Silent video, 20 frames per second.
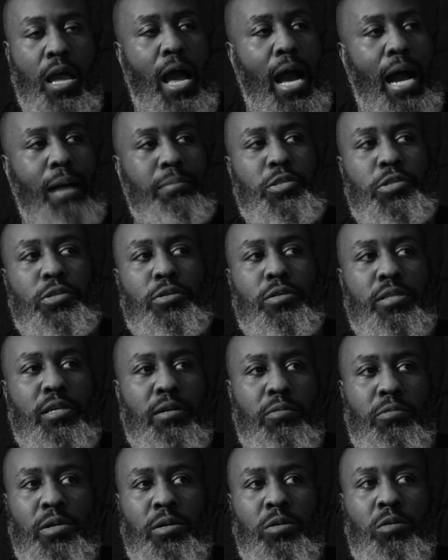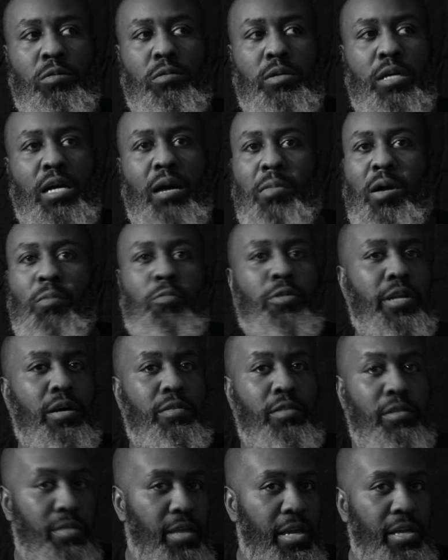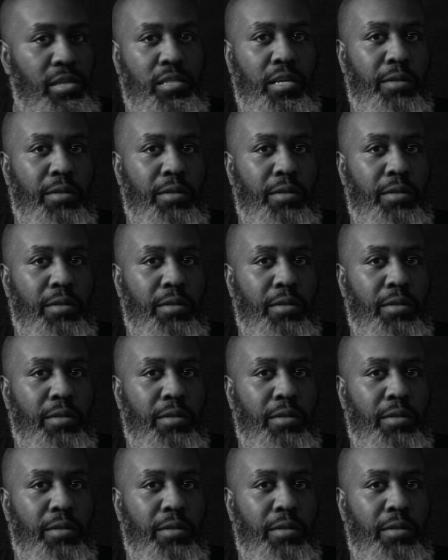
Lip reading: I'm sure that we'll come up with other things